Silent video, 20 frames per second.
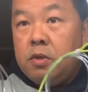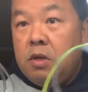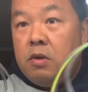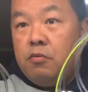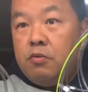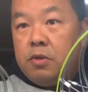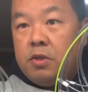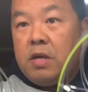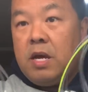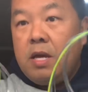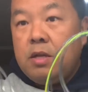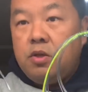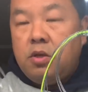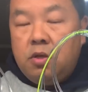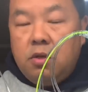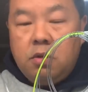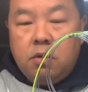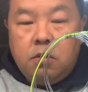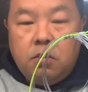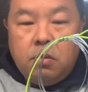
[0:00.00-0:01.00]
It was
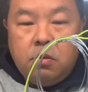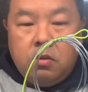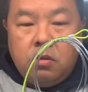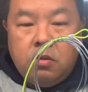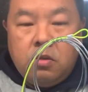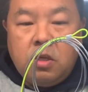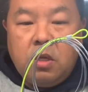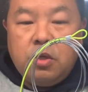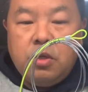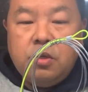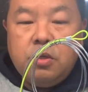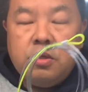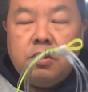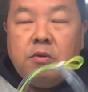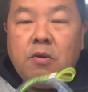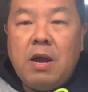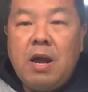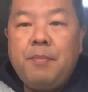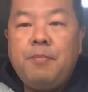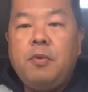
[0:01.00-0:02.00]
catching Dungeness
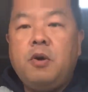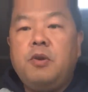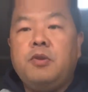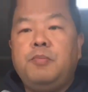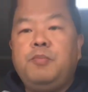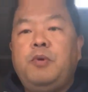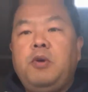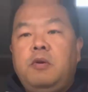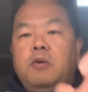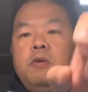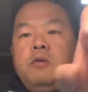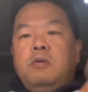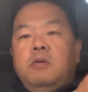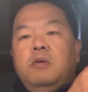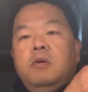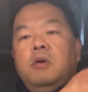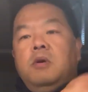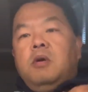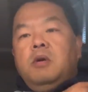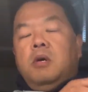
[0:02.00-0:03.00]
crab on the pier.
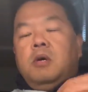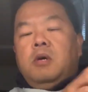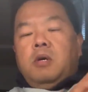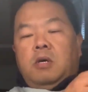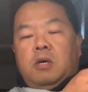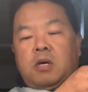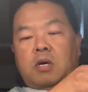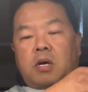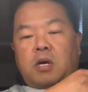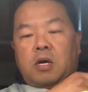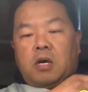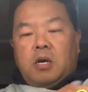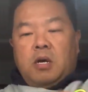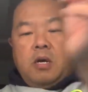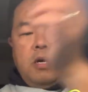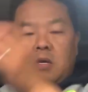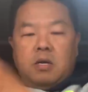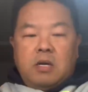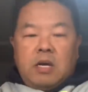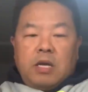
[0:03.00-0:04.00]

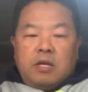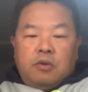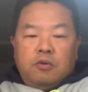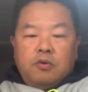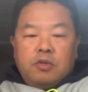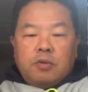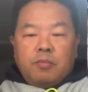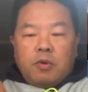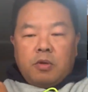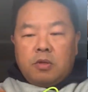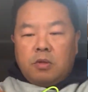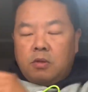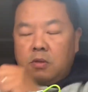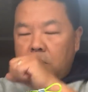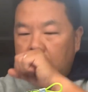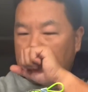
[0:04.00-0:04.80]
I use them on.